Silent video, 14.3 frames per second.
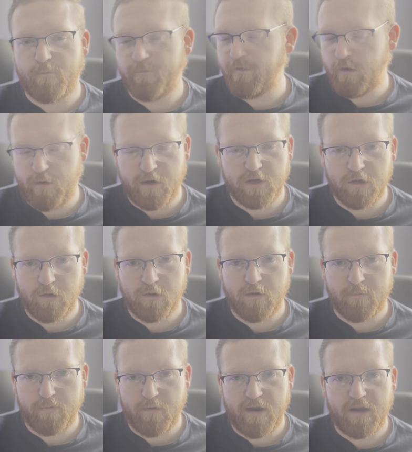very new, they're
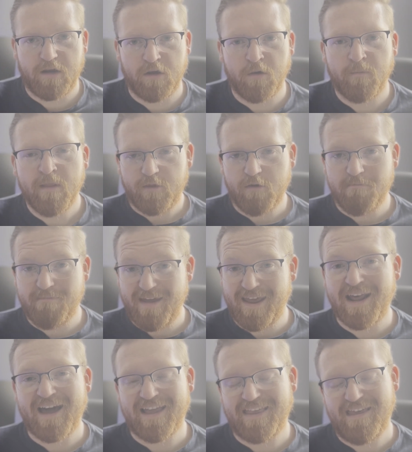brand new, there may
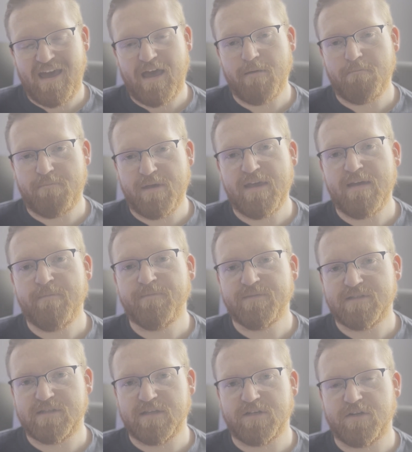not yet be
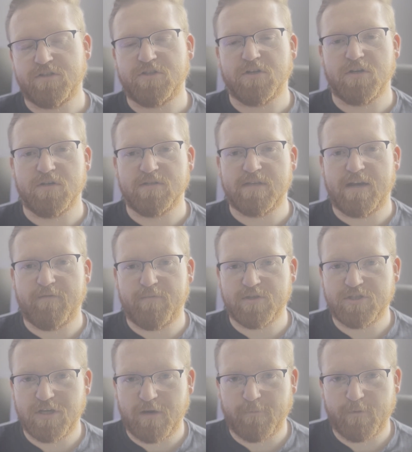signatures that have been
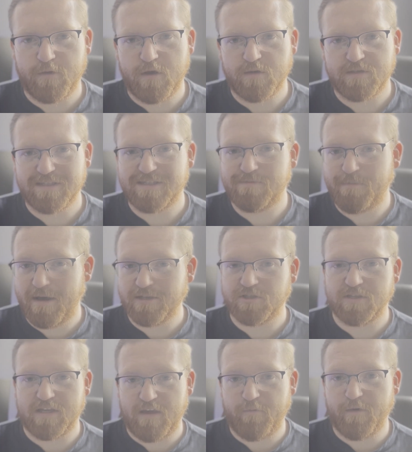shared for those,
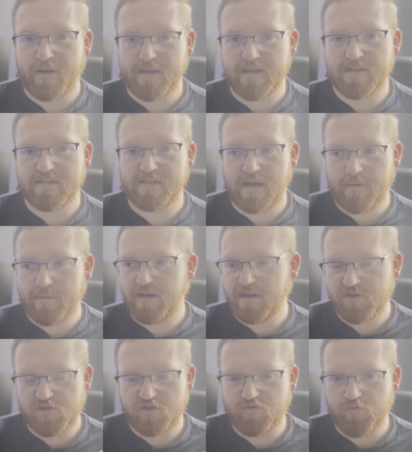especially if it is,
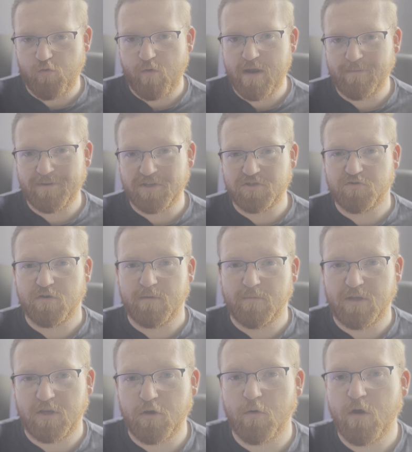
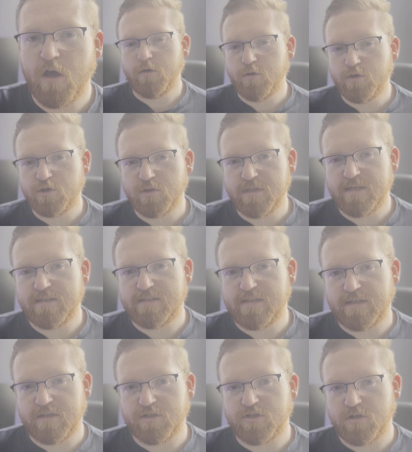extremely new. Usually
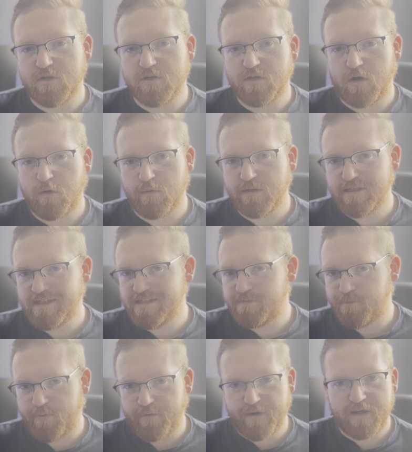signatures are released
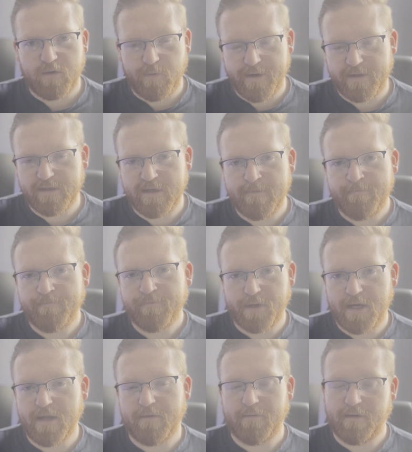pretty quickly,
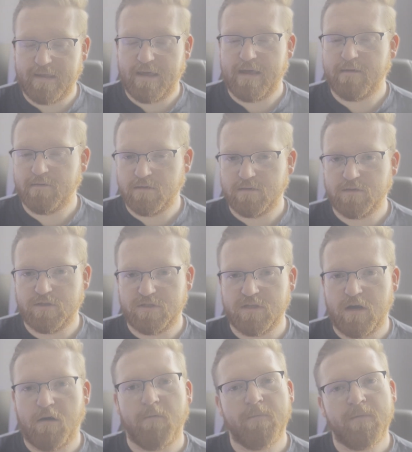but again, just know